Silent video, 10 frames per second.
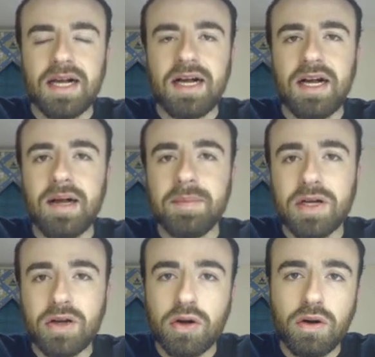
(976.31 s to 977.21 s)
um,
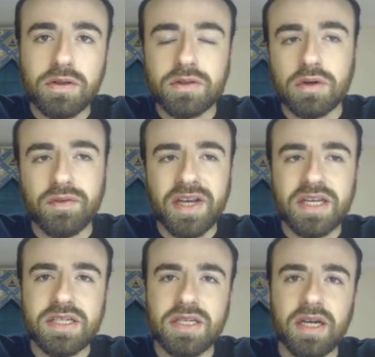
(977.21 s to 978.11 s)
a Colt or a
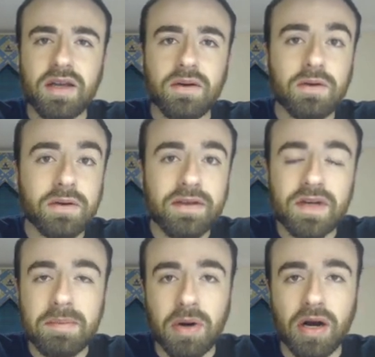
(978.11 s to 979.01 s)
Ricochet or
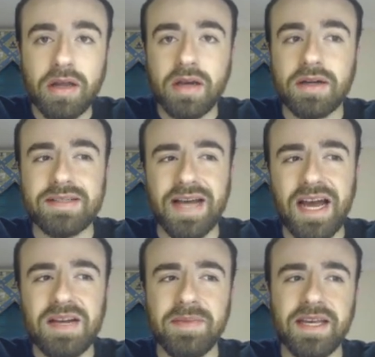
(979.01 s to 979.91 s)
even a Barley or
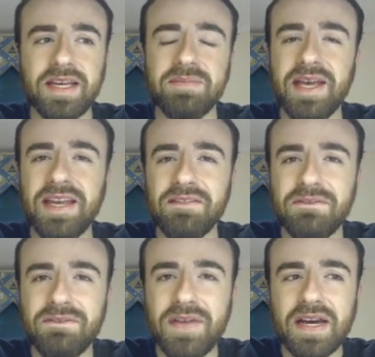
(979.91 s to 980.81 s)
Dynamike can make it
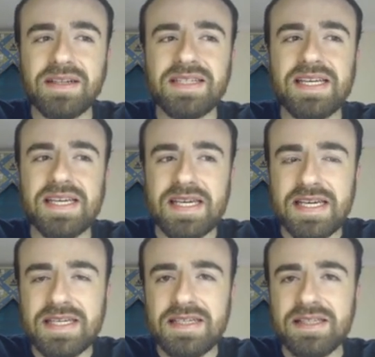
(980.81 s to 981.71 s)
fairly
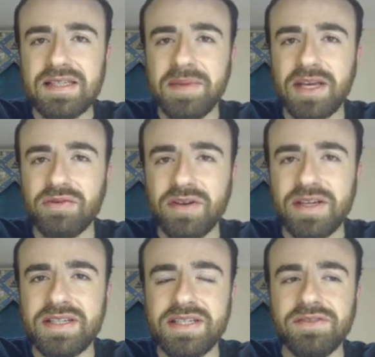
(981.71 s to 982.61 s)
easy to make it
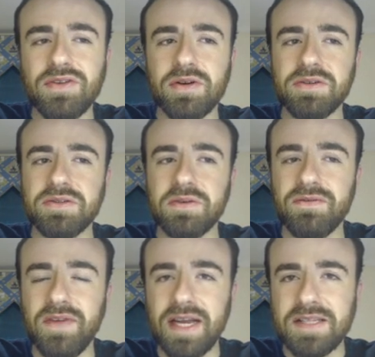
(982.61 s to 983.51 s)
really difficult to
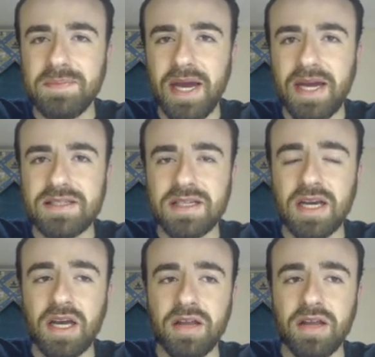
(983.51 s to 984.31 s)
advance past